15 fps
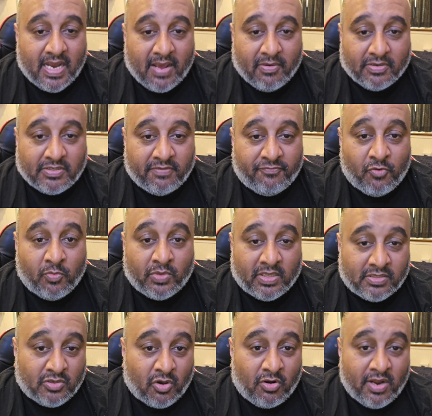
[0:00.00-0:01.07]
Larys informed
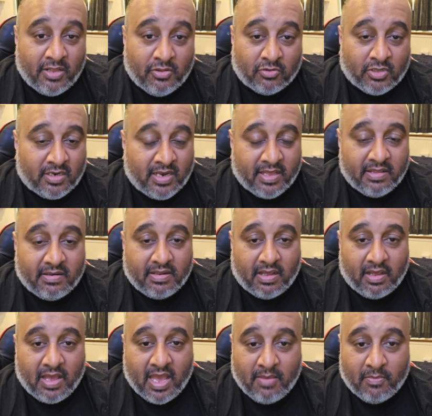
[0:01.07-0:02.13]
his colleagues not to let
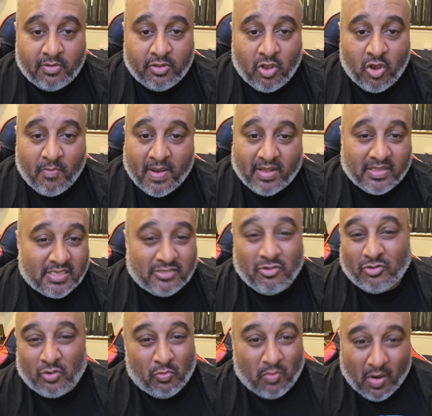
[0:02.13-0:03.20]
uh, Aemond know about
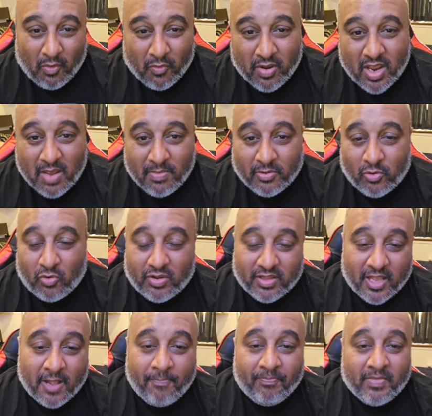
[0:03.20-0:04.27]
this, not to worry him and all
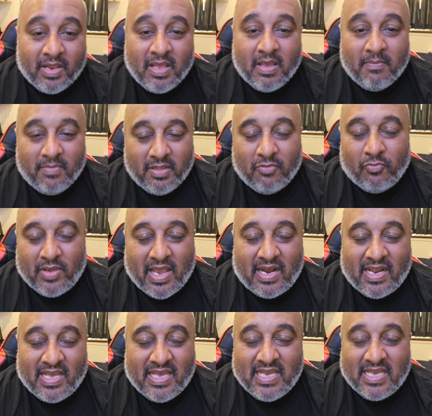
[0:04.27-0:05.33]
of that. But the
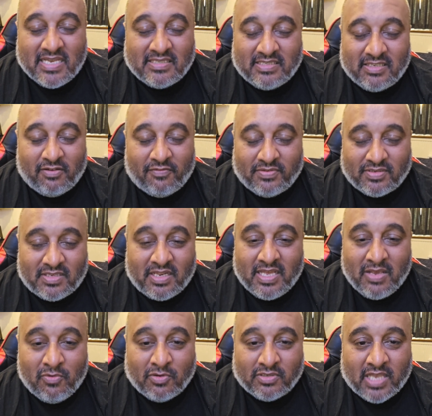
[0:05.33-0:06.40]
reality is,
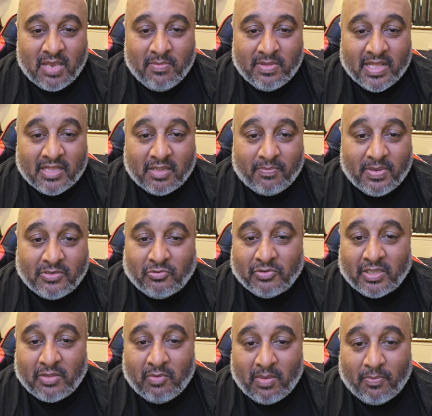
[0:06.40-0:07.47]
obviously, he wants Aemond at the
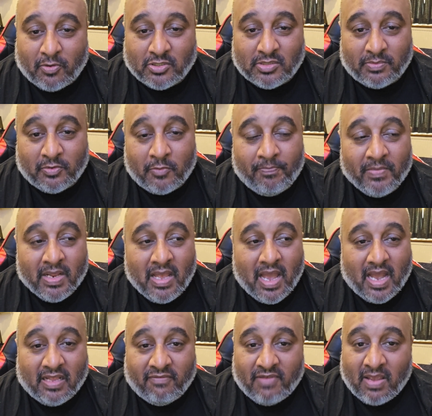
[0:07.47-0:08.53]
picture in any way possible.
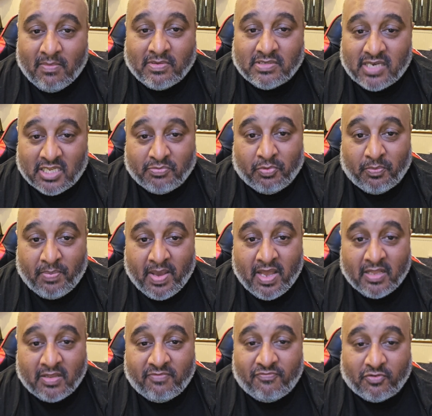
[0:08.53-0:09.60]
And if Aemond's less
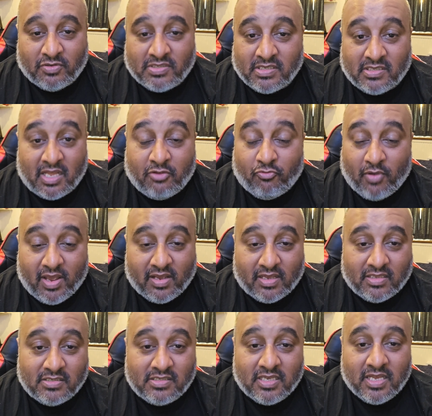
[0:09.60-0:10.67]
prepared for things like
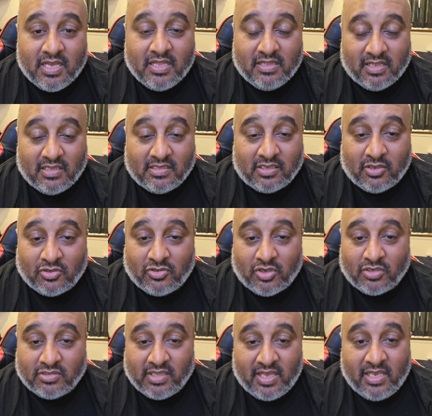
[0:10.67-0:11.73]
dragons, then there's a good
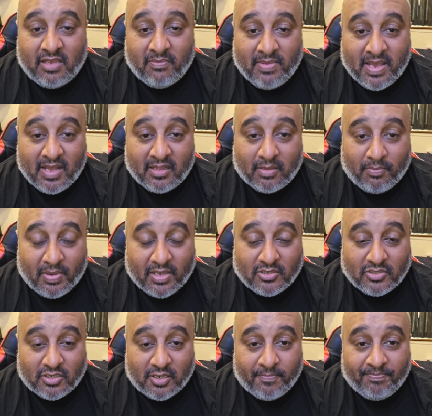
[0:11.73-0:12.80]
chance that he can be out the
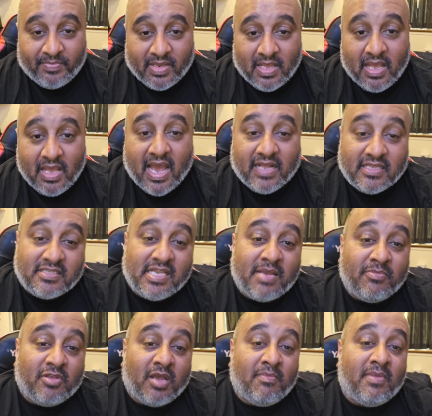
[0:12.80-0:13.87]
picture. At the
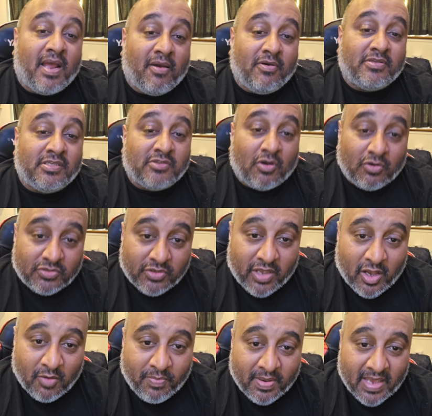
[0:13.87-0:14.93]
same time, Larys is also
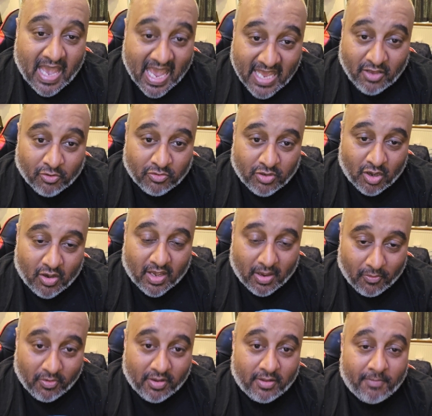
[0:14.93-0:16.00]
helping Aegon
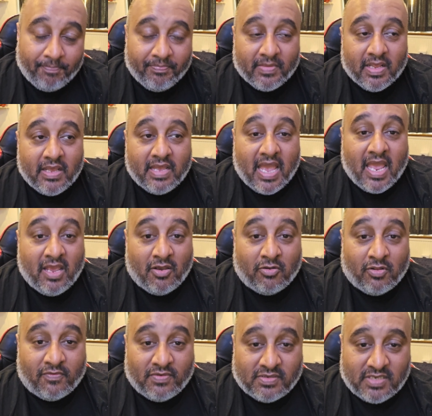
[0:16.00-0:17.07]
Targaryen.
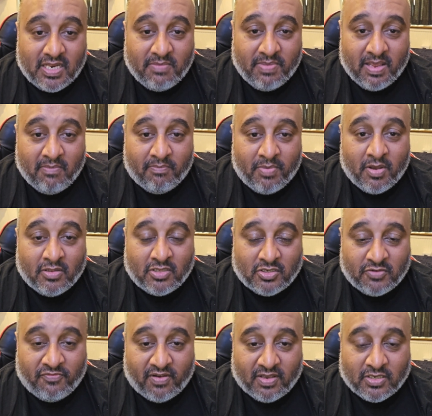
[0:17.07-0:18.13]
Aegon obviously being burnt
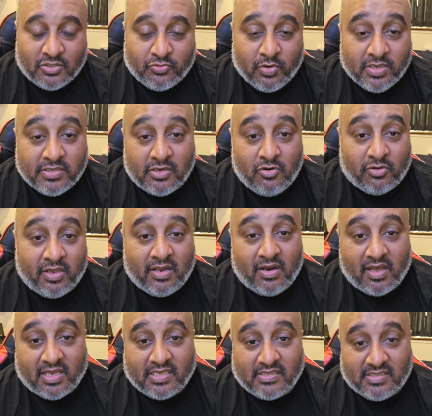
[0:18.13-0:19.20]
to fucking shreds and
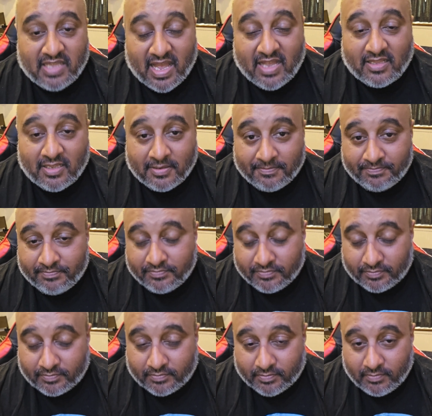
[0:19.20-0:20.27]
looking like his dad,
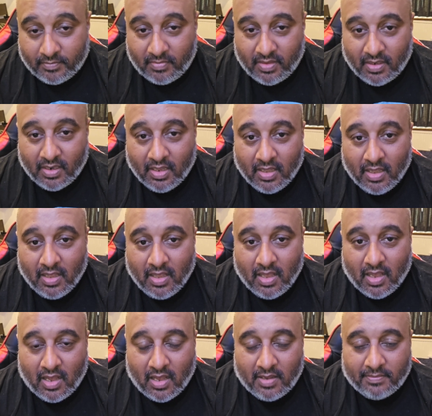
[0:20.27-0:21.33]

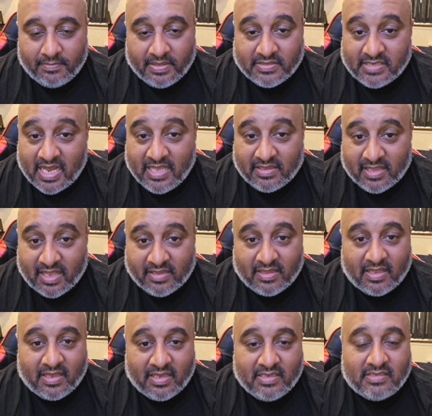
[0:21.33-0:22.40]
um, his late
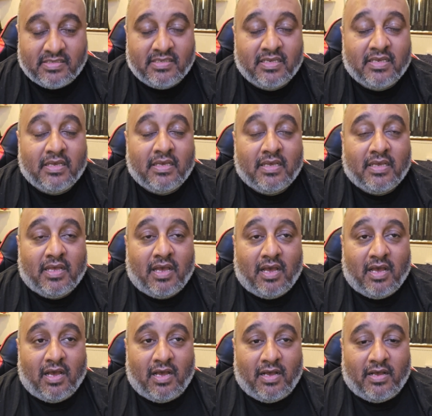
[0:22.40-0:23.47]
dad, that is,
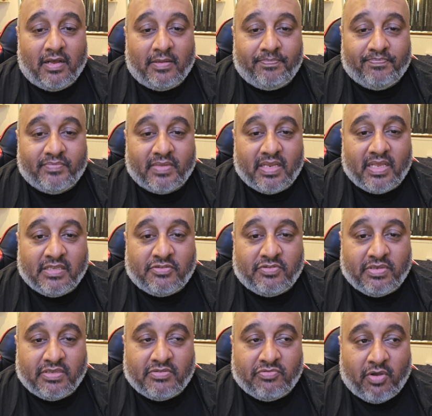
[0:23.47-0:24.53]
um,
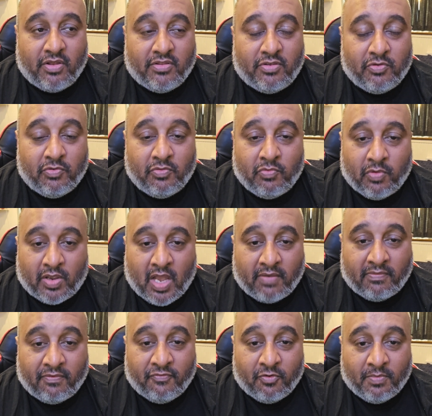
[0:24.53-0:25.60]
is, is trying to
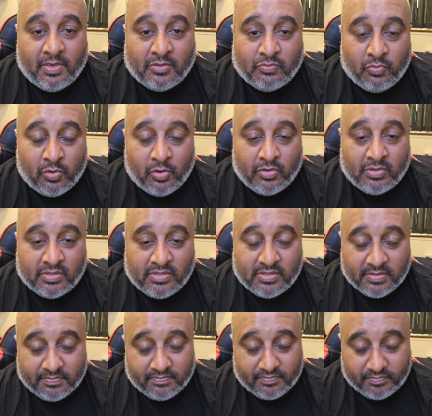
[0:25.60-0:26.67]
recover from his wounds.